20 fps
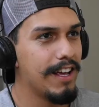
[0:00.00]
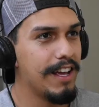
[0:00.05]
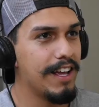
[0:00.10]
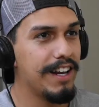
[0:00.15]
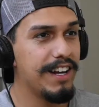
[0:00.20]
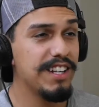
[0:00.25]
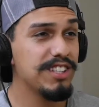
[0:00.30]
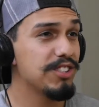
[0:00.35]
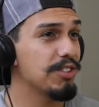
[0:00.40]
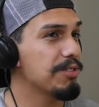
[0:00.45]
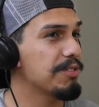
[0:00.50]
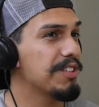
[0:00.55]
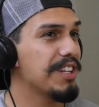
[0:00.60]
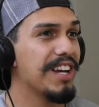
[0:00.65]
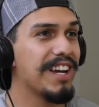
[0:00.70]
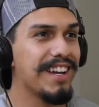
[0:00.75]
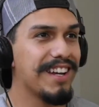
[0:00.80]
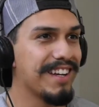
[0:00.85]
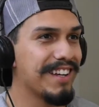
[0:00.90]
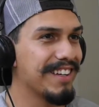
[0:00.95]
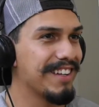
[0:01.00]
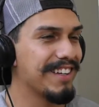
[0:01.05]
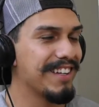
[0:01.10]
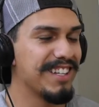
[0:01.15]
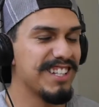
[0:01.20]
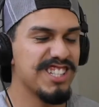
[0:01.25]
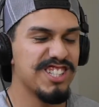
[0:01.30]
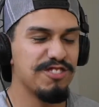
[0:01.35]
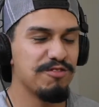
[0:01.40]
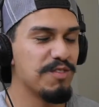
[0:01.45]
And it's okay.
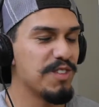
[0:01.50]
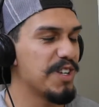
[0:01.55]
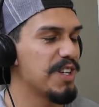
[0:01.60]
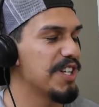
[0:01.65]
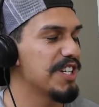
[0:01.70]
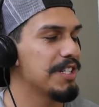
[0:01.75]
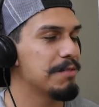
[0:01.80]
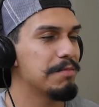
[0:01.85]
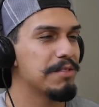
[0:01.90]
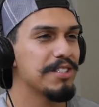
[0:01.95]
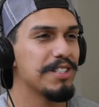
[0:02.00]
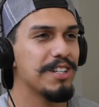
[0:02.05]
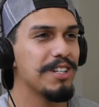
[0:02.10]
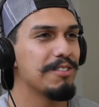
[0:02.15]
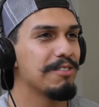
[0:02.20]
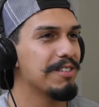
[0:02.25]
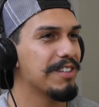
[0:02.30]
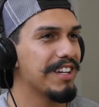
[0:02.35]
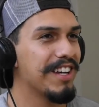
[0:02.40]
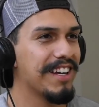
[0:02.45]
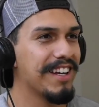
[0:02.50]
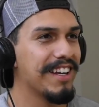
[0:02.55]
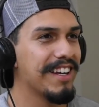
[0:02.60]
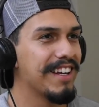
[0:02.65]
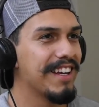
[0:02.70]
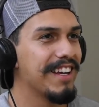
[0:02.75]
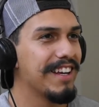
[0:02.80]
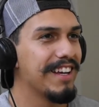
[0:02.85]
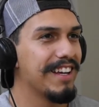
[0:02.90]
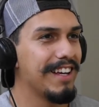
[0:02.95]
It's 100% okay.
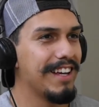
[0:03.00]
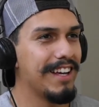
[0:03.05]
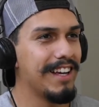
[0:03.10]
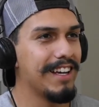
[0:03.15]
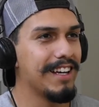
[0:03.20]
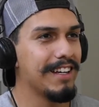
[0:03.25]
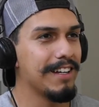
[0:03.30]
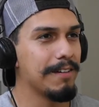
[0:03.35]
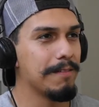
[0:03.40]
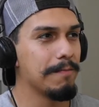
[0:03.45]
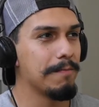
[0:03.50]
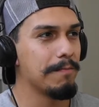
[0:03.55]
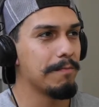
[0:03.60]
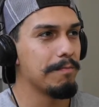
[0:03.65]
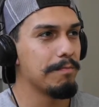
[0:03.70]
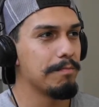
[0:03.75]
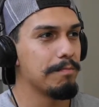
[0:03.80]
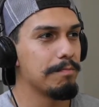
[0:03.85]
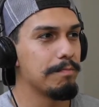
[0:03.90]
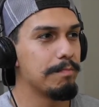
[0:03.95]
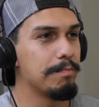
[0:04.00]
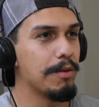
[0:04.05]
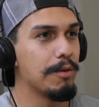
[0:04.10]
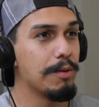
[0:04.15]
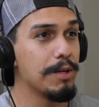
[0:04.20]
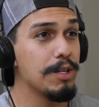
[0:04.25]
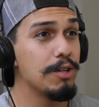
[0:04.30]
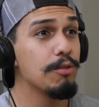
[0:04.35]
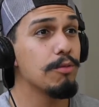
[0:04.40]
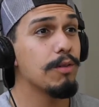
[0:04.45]
But
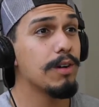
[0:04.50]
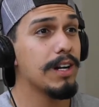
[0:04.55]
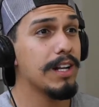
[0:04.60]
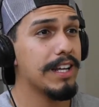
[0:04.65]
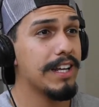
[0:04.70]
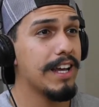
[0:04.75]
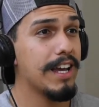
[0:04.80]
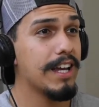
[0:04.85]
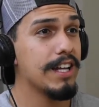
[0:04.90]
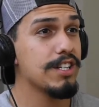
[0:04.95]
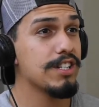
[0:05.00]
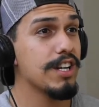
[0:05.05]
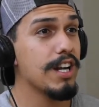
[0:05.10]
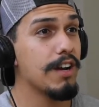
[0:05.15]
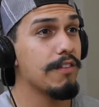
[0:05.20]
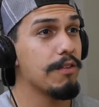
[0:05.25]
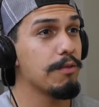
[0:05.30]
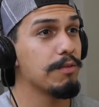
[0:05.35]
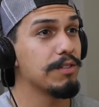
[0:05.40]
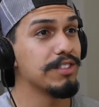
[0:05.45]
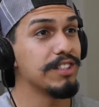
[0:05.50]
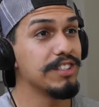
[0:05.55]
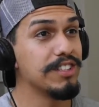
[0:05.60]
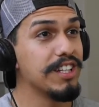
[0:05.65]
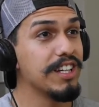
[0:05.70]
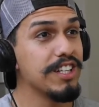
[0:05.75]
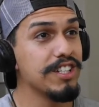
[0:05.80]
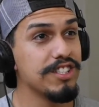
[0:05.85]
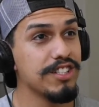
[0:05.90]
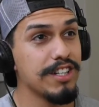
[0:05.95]
we do want to catch everyone's
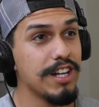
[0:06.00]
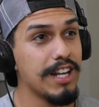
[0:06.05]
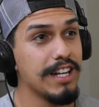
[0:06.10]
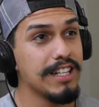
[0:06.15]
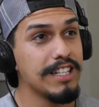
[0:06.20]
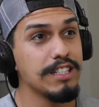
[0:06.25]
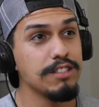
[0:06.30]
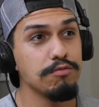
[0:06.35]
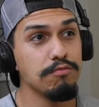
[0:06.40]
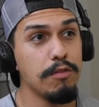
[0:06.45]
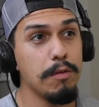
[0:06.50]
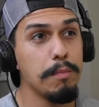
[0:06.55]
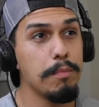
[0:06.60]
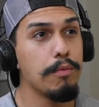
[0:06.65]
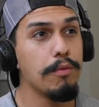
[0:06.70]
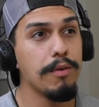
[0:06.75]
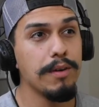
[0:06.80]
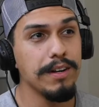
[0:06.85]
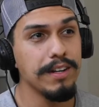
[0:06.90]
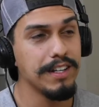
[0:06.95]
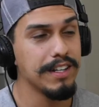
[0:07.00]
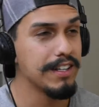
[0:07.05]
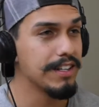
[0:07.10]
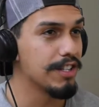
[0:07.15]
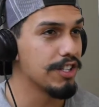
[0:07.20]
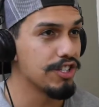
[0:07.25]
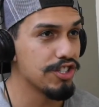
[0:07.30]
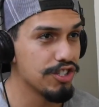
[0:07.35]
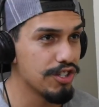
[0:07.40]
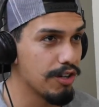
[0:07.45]
attention at least one point in
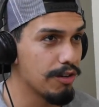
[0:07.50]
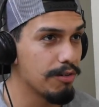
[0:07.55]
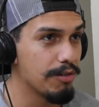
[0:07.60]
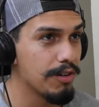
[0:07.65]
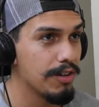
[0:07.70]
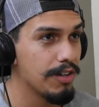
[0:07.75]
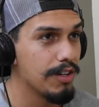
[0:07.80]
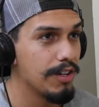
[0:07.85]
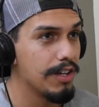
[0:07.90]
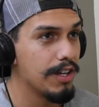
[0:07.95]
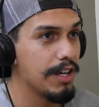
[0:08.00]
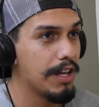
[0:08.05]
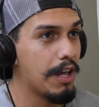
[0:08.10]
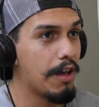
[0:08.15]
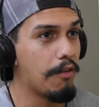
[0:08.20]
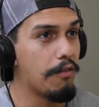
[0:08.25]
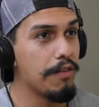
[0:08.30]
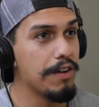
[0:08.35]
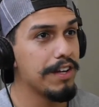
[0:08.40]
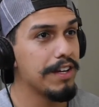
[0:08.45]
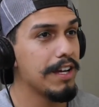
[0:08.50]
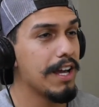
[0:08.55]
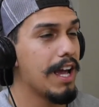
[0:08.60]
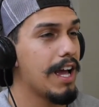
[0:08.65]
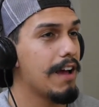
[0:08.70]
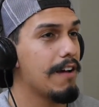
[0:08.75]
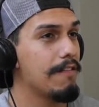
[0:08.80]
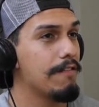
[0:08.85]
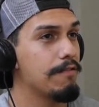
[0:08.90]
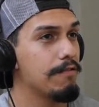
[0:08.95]
the show. If we can
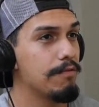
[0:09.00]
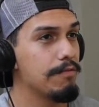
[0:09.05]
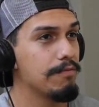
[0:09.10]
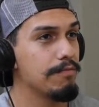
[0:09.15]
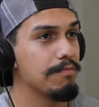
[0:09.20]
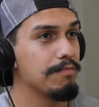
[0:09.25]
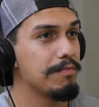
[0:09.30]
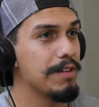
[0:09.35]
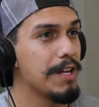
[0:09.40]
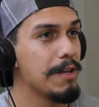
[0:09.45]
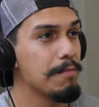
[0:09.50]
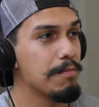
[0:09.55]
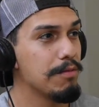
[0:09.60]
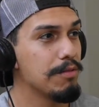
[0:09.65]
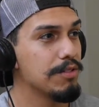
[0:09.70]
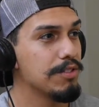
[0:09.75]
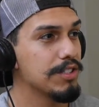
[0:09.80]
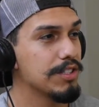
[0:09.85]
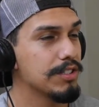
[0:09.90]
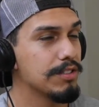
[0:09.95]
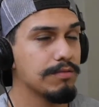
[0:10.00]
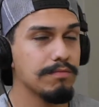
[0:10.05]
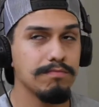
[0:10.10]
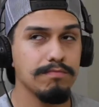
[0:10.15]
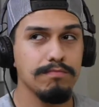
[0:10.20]
have people just